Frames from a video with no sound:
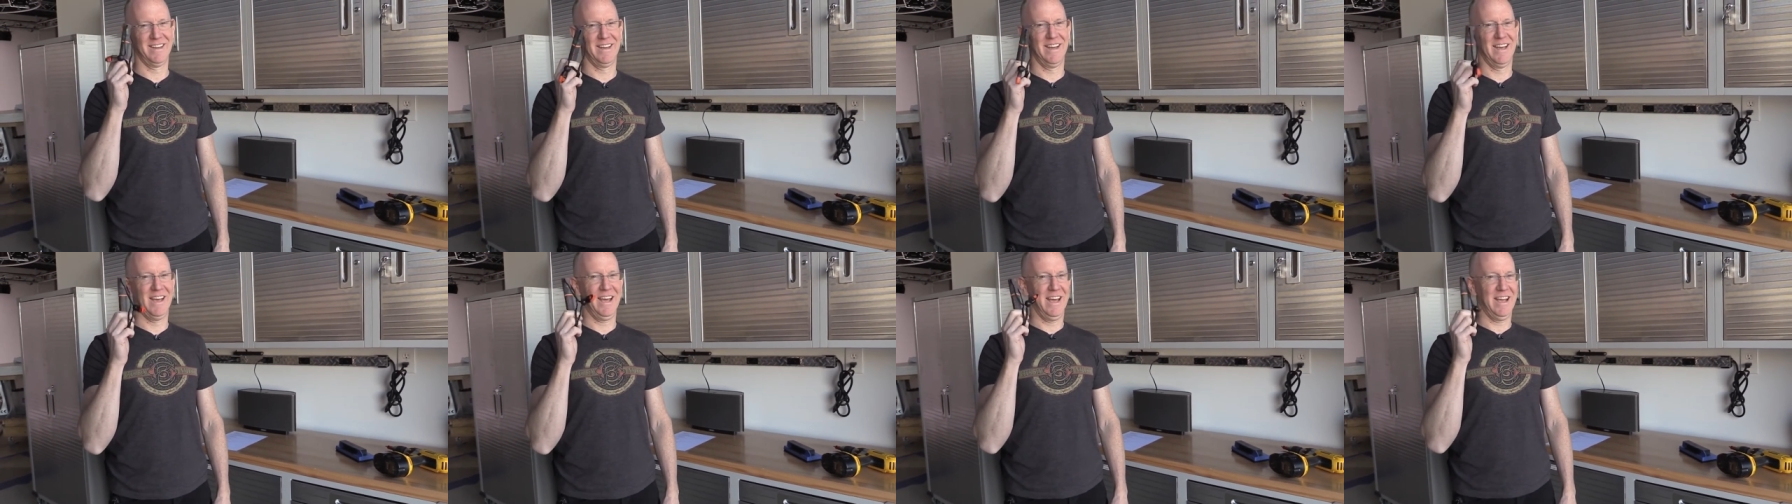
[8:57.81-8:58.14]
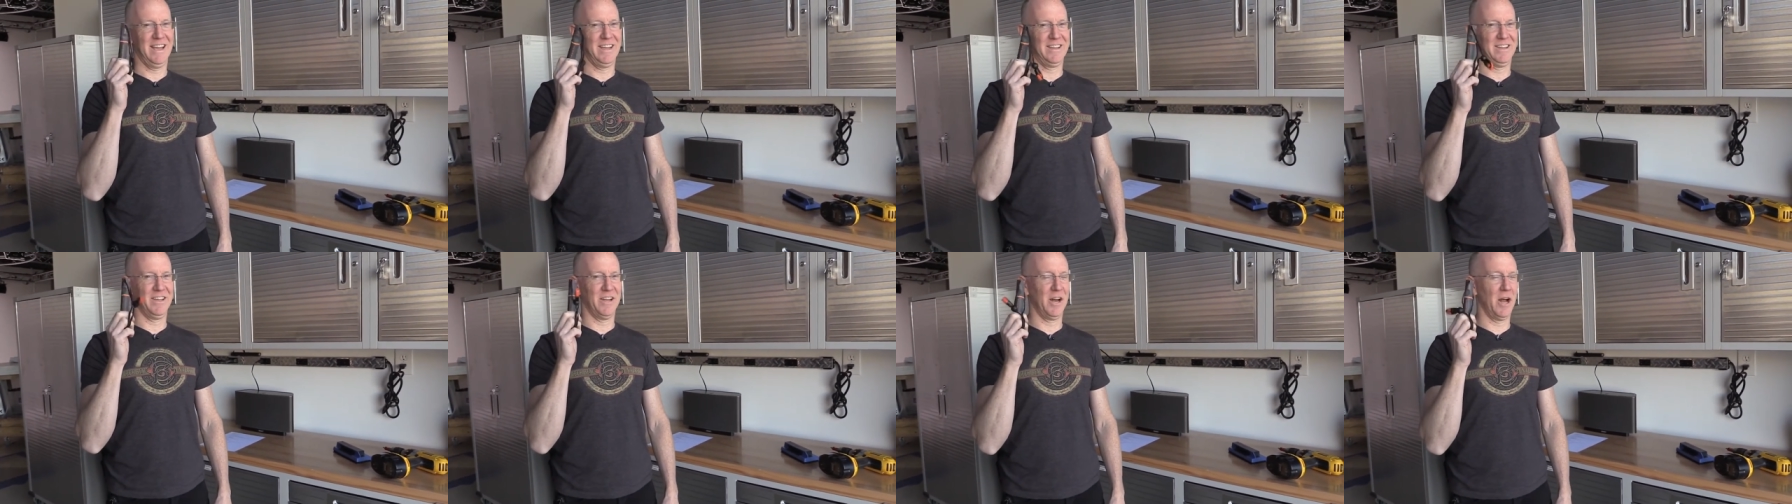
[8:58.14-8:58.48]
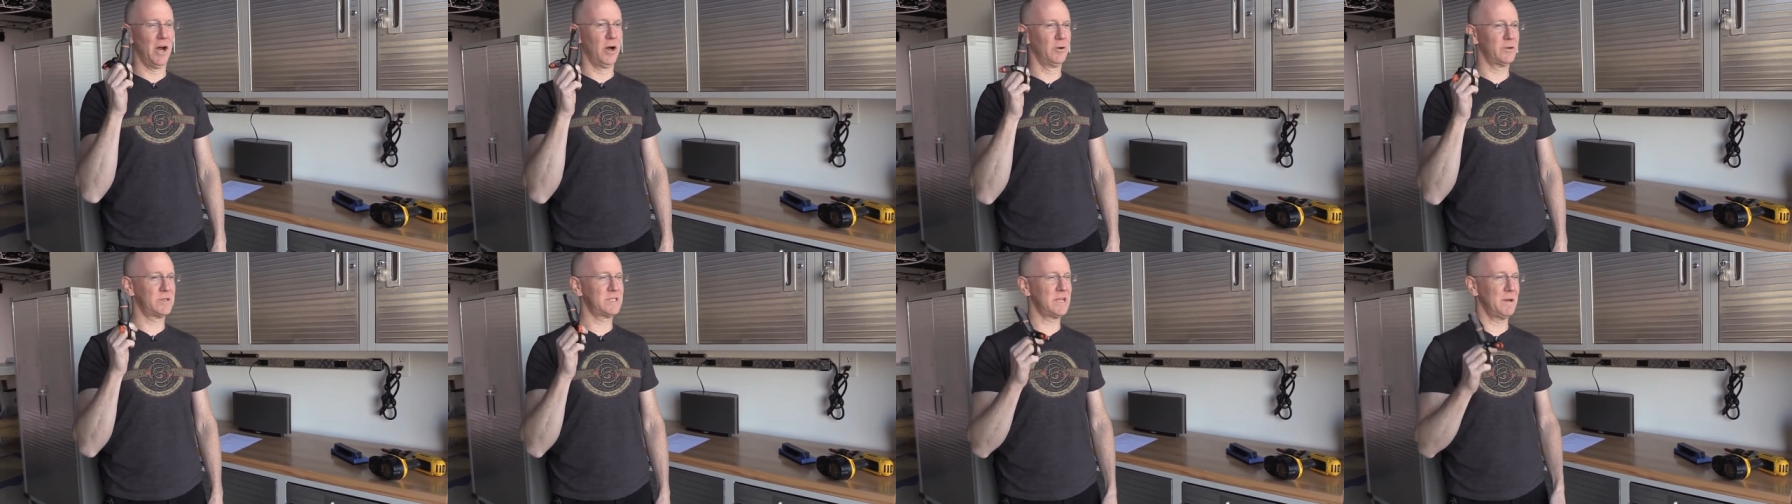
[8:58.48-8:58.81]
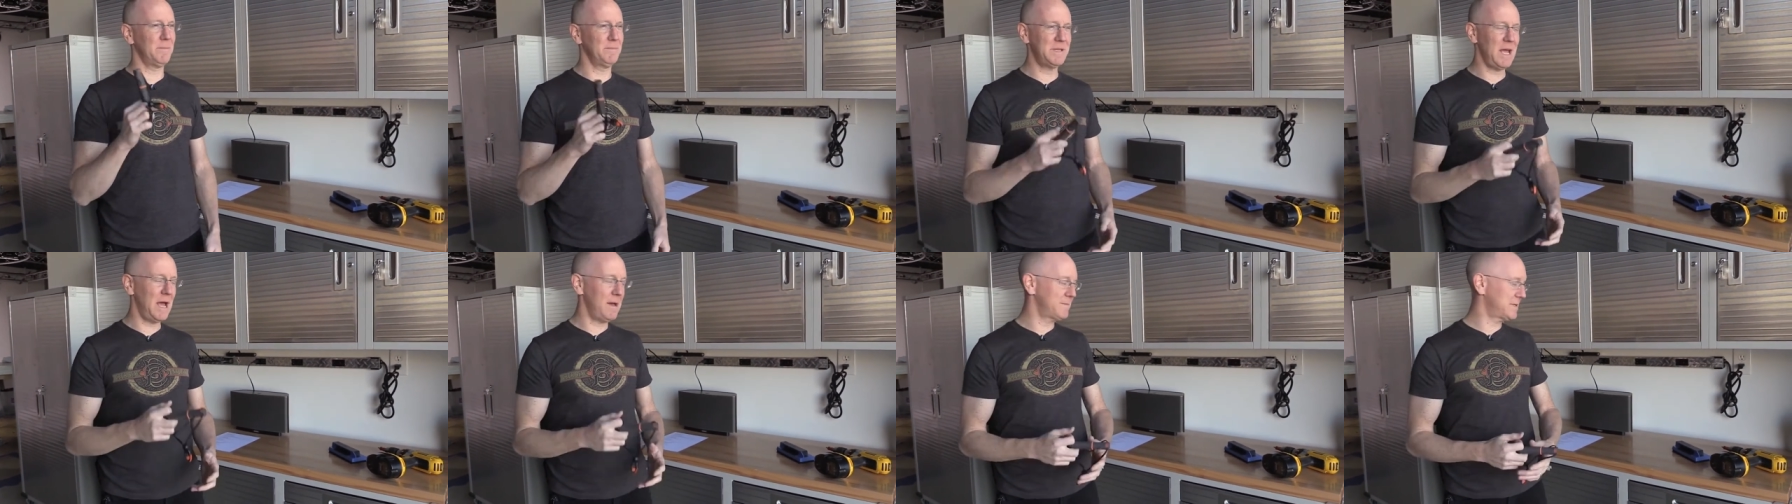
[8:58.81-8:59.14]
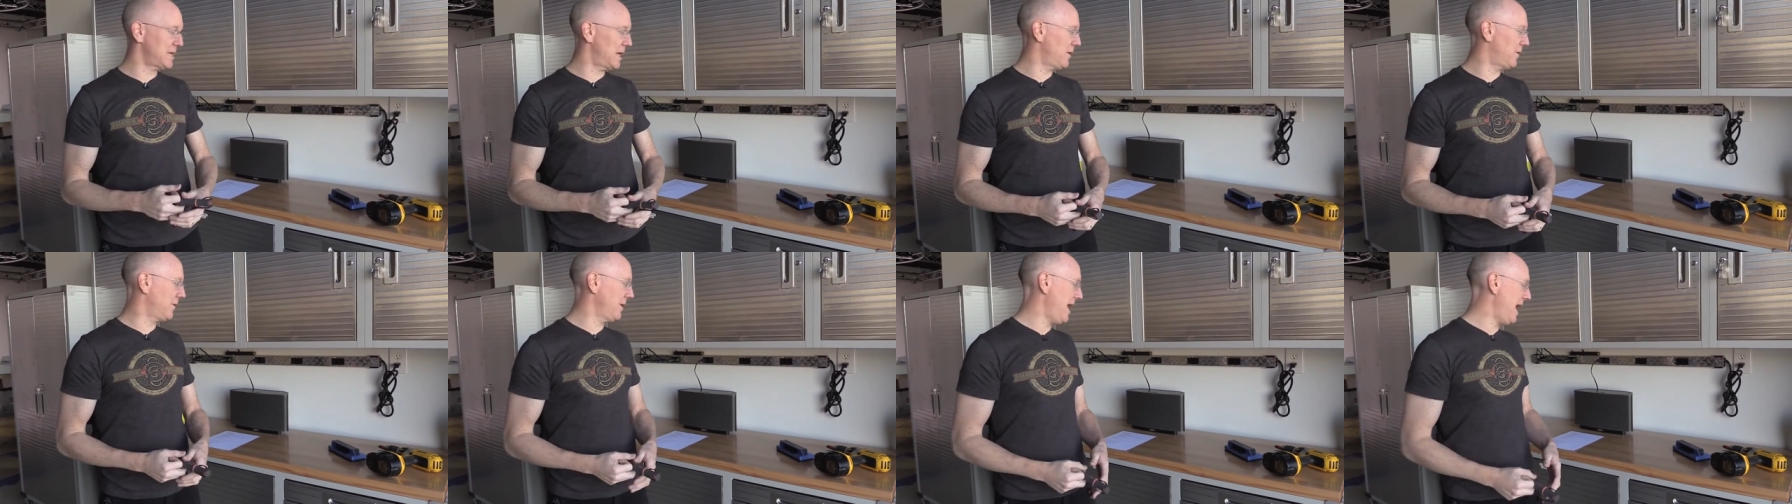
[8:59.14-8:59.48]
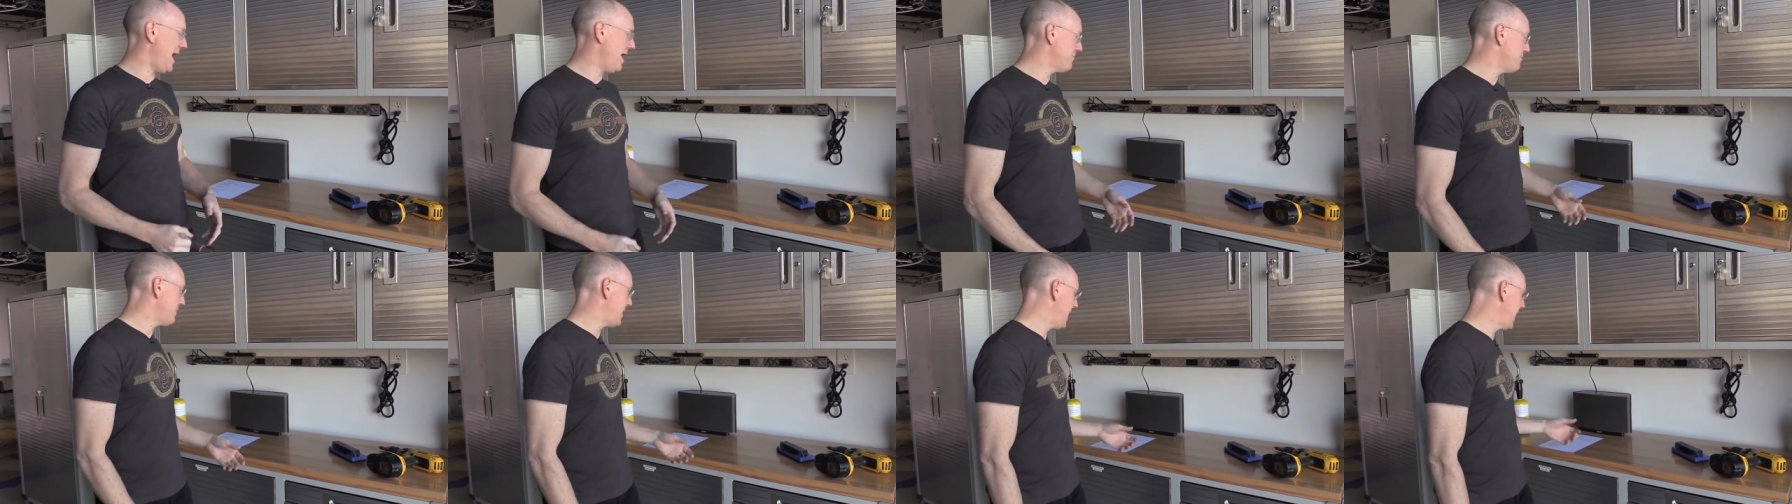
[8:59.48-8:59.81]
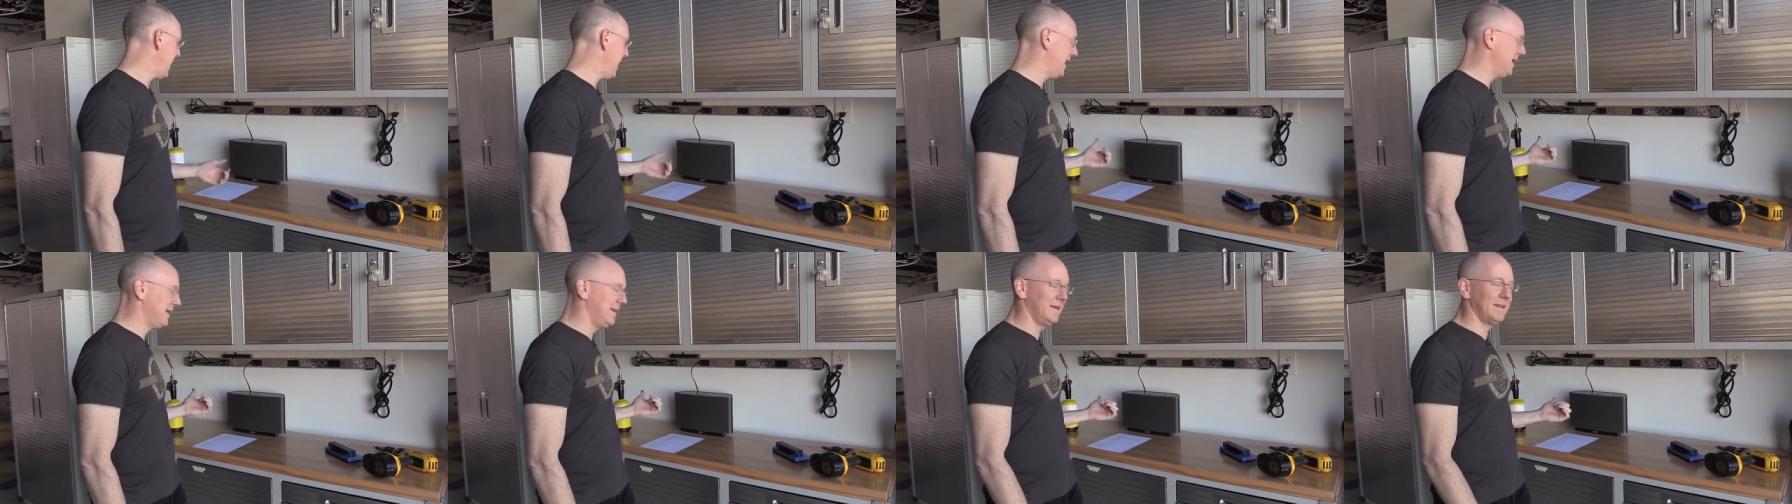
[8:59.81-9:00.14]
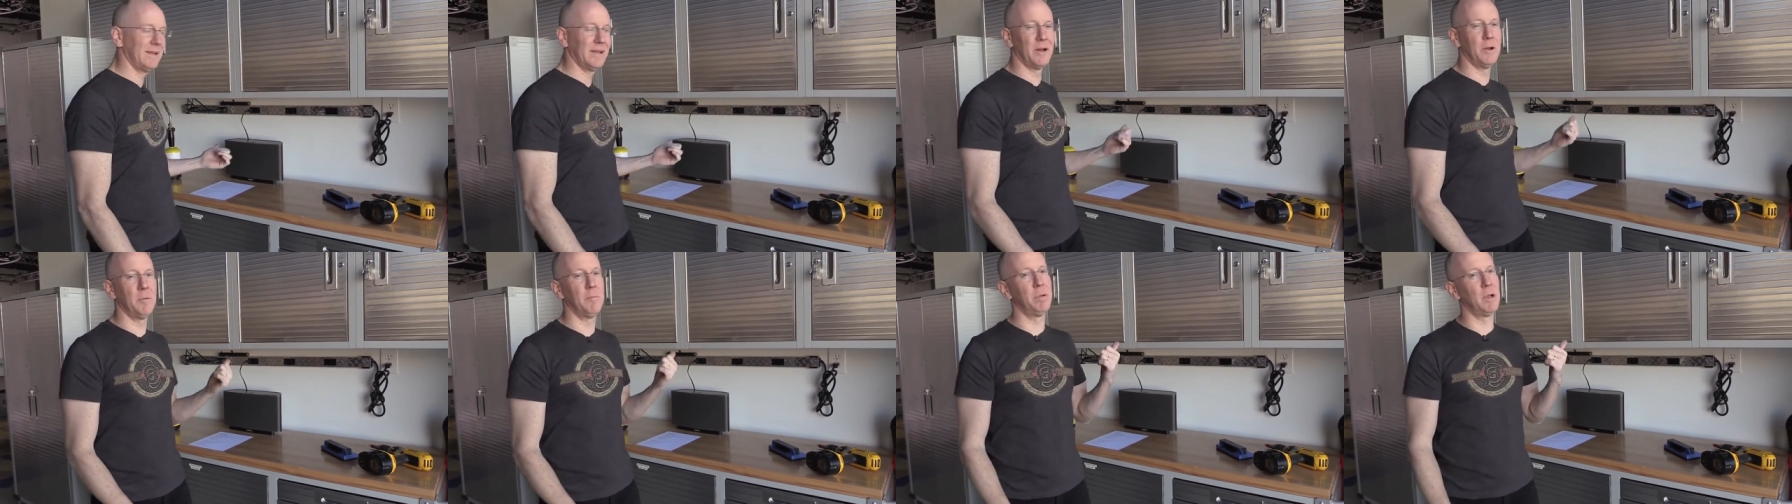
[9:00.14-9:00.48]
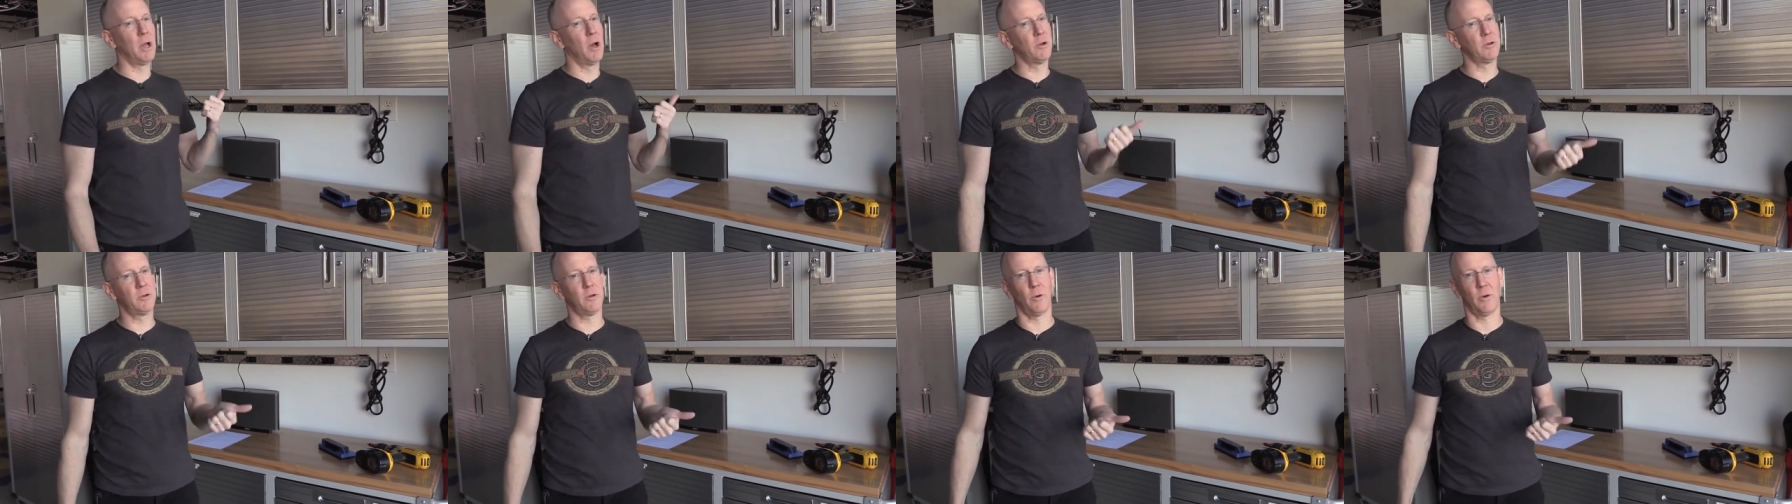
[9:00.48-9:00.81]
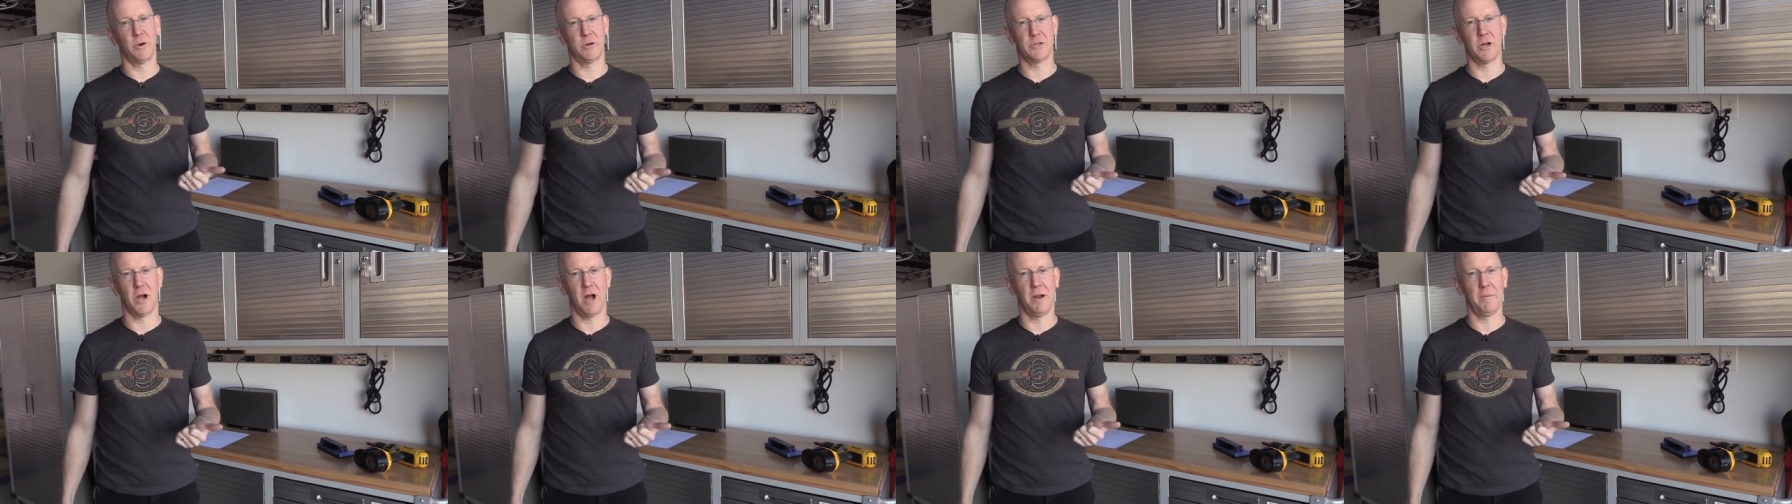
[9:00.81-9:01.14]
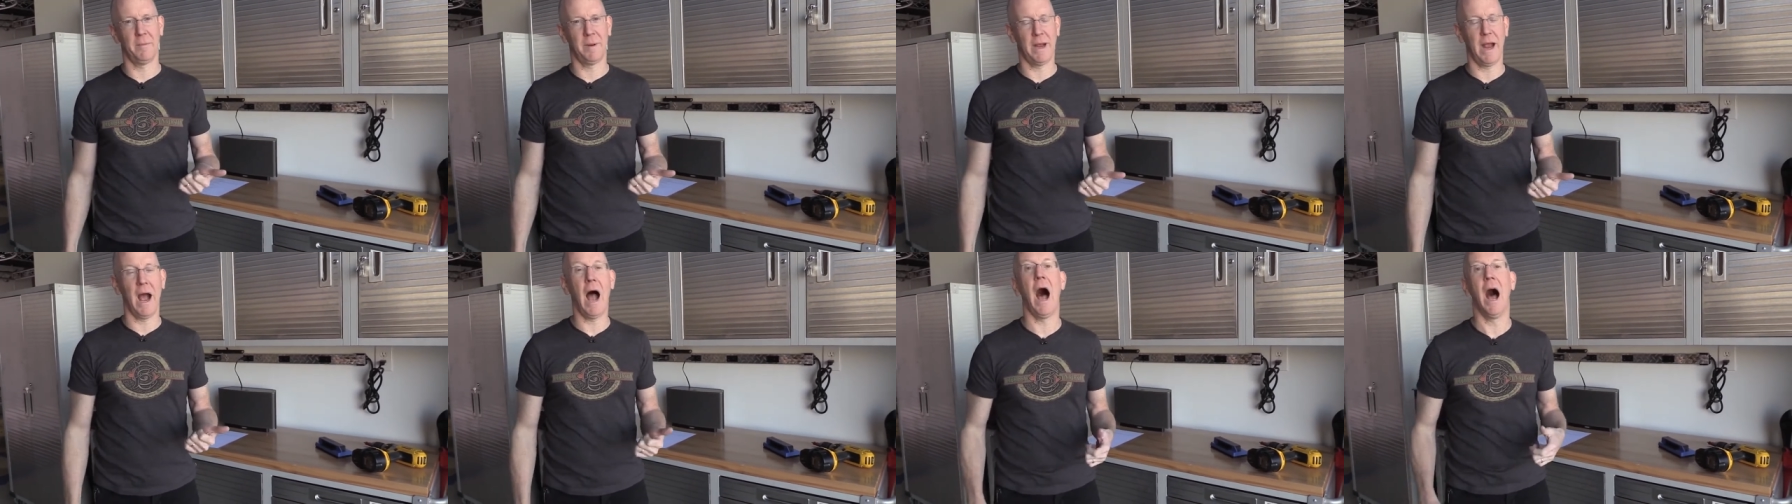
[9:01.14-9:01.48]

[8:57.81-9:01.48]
All right. You know, sometimes I don't have my handy little blowtorch on me.